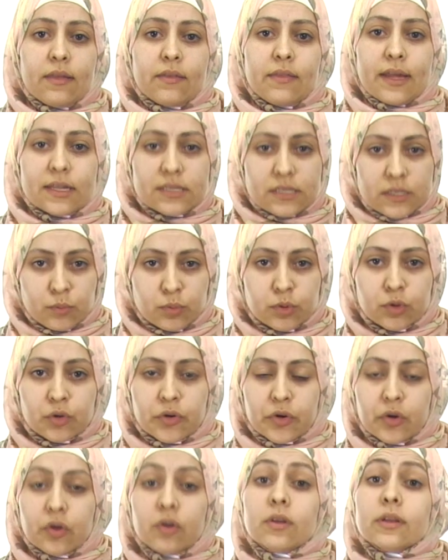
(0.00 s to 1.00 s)
That's in
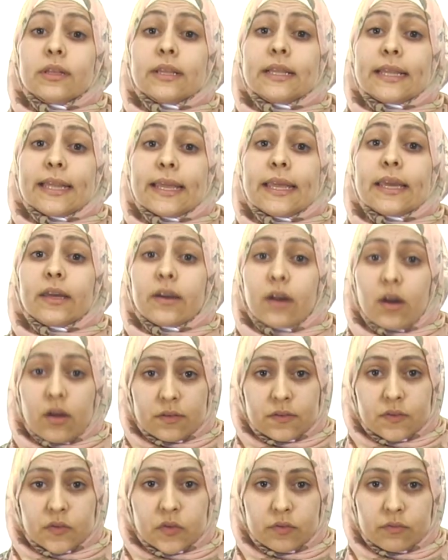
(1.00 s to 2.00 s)
plural,
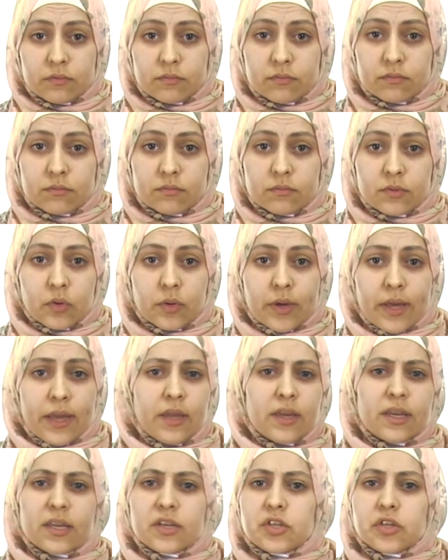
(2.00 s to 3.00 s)
lirat.
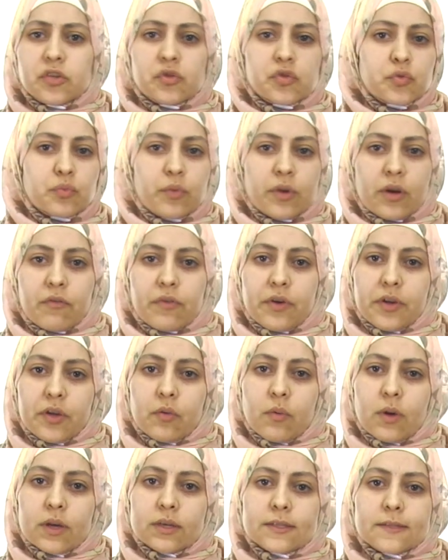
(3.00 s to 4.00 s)
Okay, you can use whatever
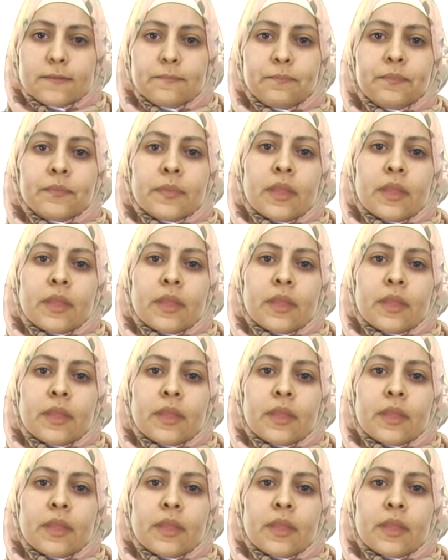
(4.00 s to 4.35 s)
you want.